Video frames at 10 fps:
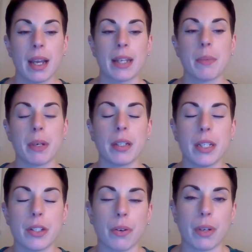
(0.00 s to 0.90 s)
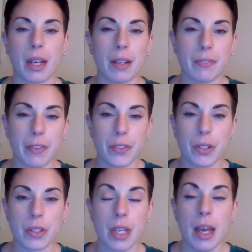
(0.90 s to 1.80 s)
I typically don't have
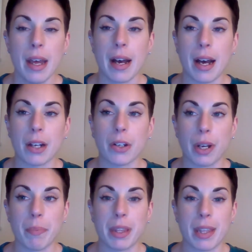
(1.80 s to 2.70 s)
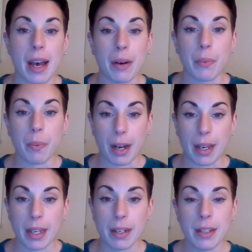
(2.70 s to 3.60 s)
lifters grip that
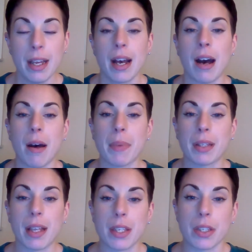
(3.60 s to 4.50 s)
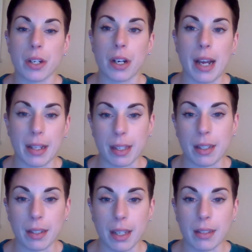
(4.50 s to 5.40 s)
wide unless they're at
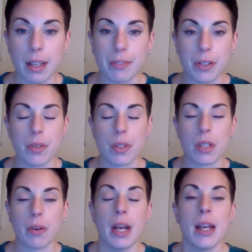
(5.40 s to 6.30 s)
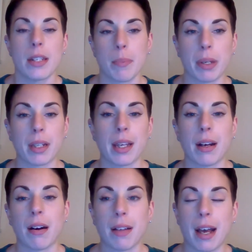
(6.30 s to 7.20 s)
the elite level. So typically
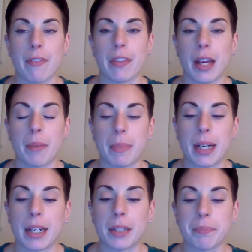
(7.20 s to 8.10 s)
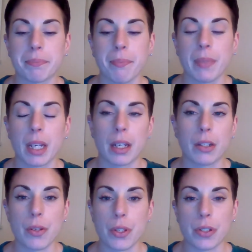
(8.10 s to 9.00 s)
I'll have them
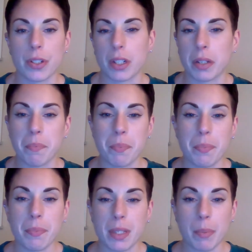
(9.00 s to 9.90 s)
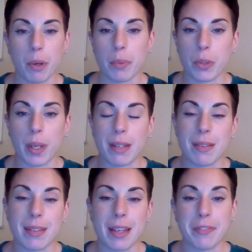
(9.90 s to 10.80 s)
closer to somewhere
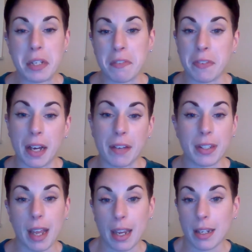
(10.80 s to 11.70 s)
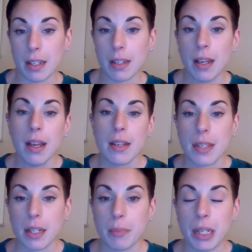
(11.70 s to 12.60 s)
between 75 and 80
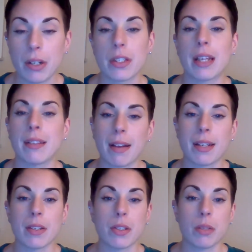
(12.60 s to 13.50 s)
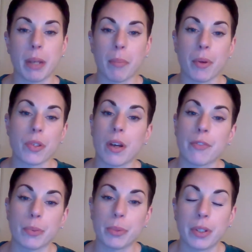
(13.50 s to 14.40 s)
centimeters, and that tends to be most
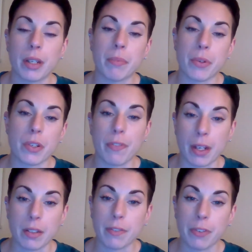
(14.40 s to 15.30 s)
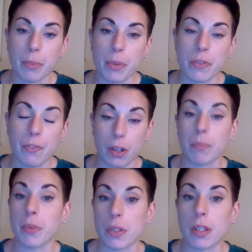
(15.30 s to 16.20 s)
comfortable and most effective for
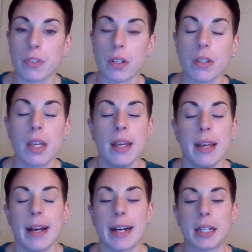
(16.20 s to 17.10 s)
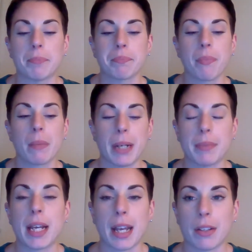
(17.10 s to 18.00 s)
most lifters.
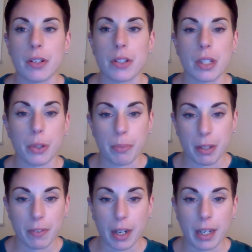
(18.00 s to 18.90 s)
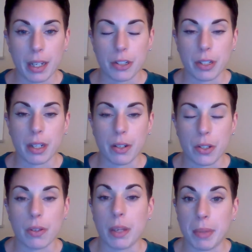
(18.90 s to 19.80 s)
But again, there's a little bit of variation there,
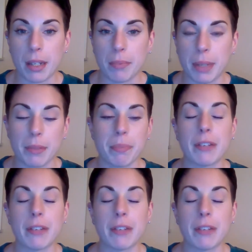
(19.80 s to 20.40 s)
so keep that in mind.